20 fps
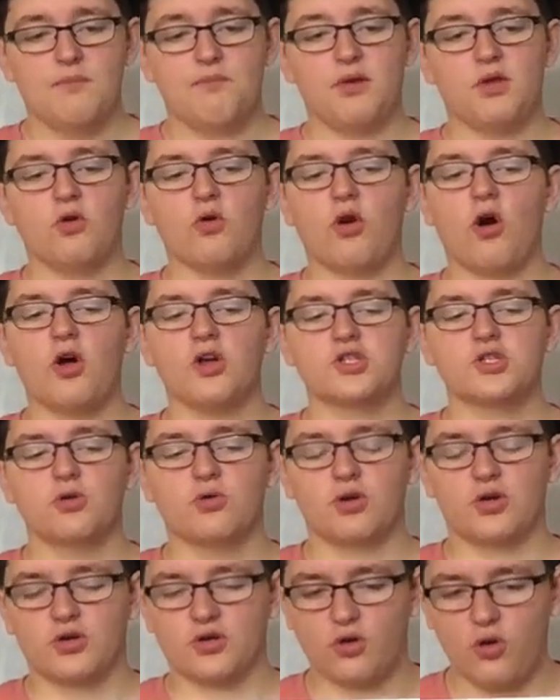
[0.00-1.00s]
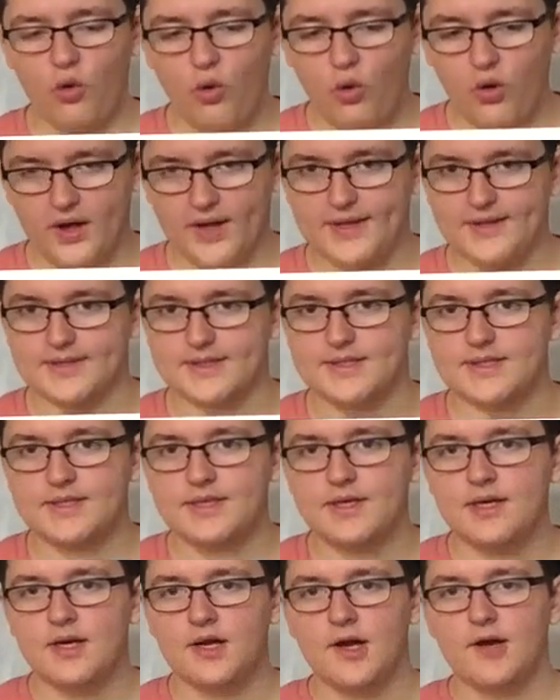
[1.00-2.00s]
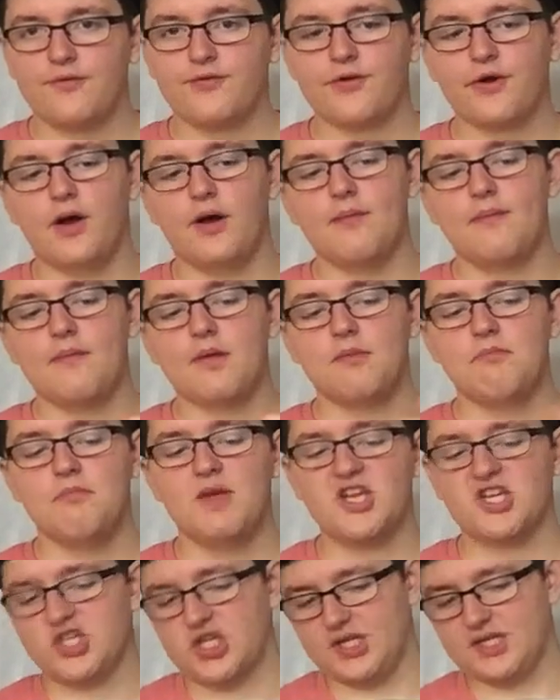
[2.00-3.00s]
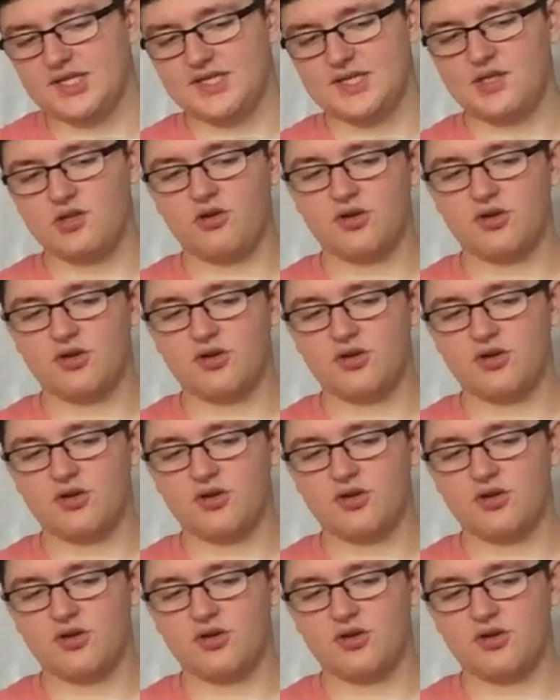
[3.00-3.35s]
you will also earn coins from missions.